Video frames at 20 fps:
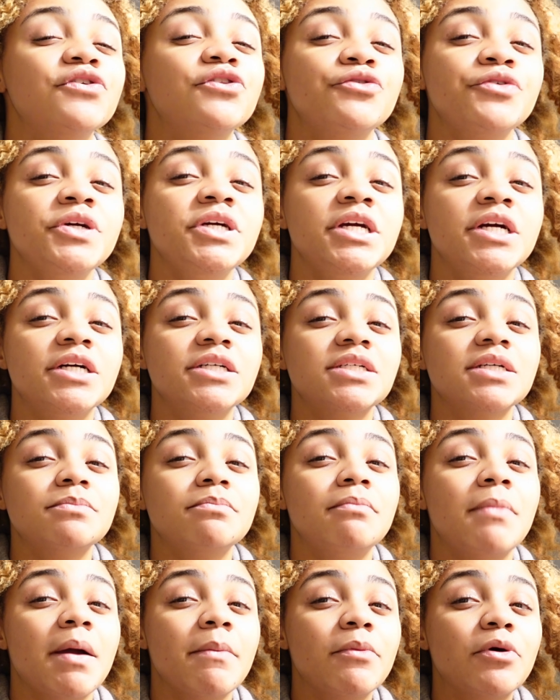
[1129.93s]
three years,
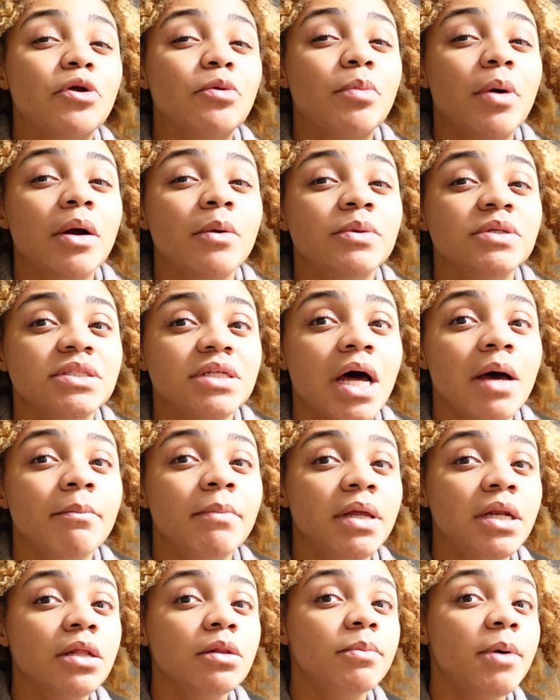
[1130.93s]
my middle part was not
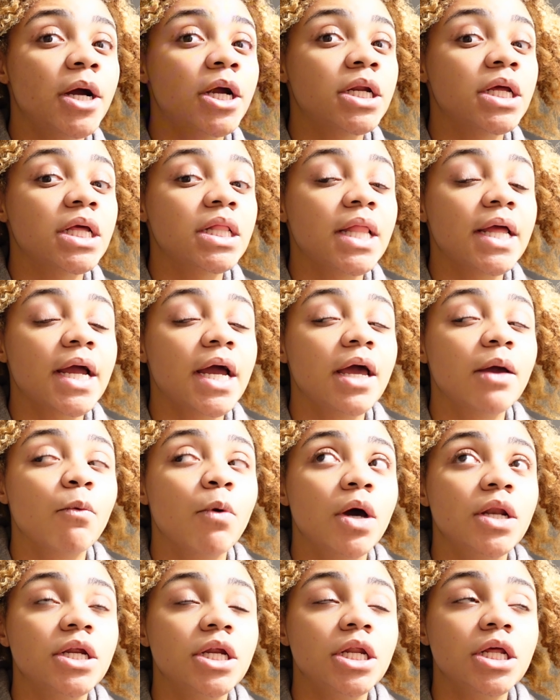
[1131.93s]
middle parting like I
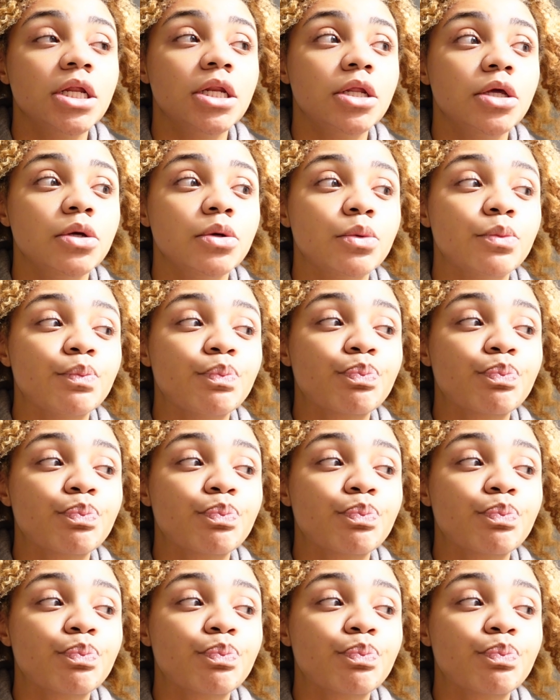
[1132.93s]
wanted it to.